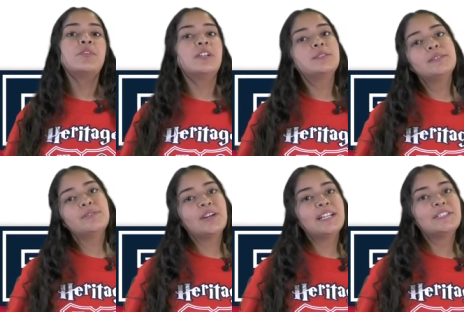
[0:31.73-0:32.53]
Freshman
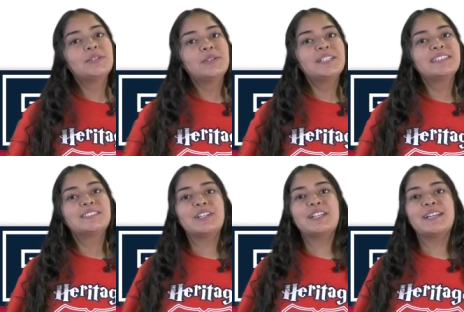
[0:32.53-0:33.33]
Friday tutoring
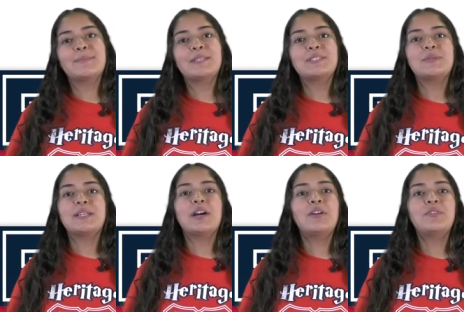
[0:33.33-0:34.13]
is starting up this
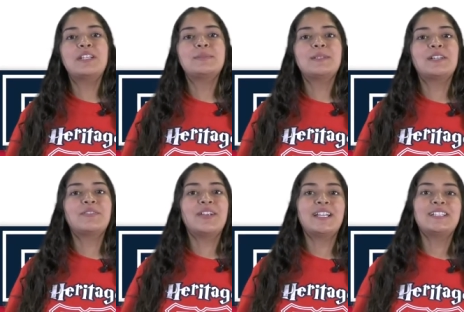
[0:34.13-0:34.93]
week. All freshmen are
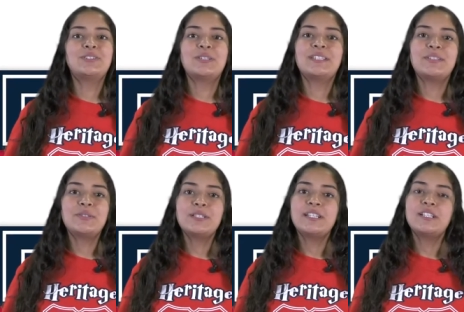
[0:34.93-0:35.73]
invited to join
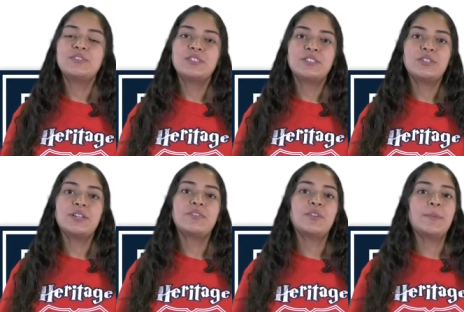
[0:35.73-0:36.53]
Link for Leaders for
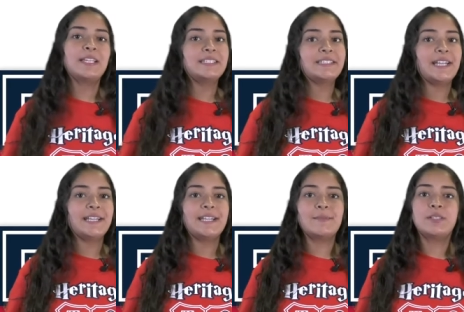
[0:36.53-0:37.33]
tutoring from 8 to
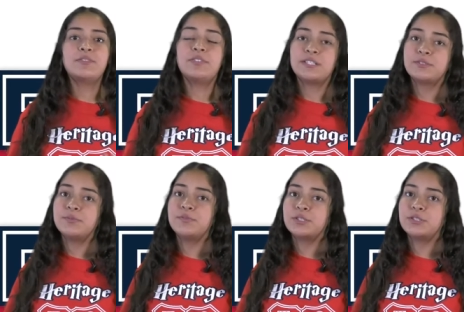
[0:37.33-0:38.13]
9 a.m. in the Flex
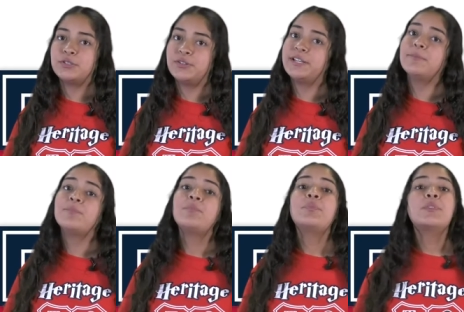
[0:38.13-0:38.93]
Room for tutoring.
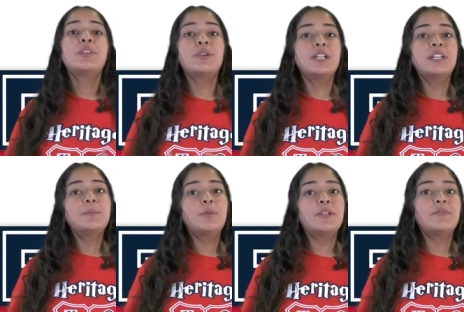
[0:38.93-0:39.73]
You earn a
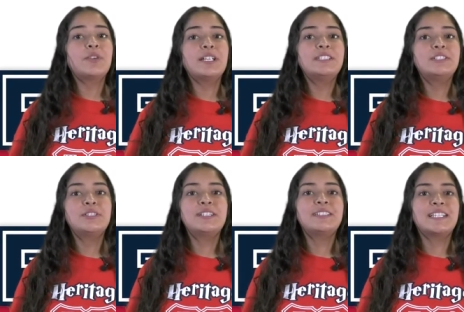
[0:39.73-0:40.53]
point for each
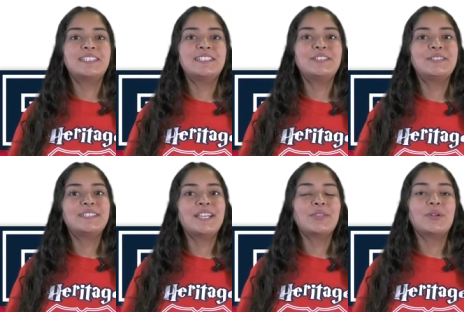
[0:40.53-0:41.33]
tutoring session you
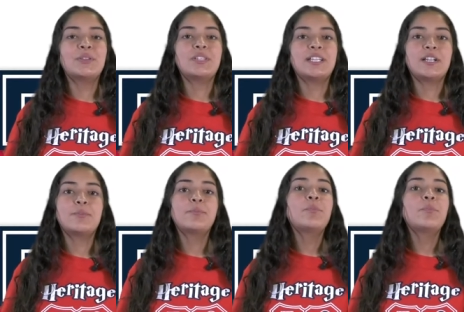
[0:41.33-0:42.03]
attend throughout the year.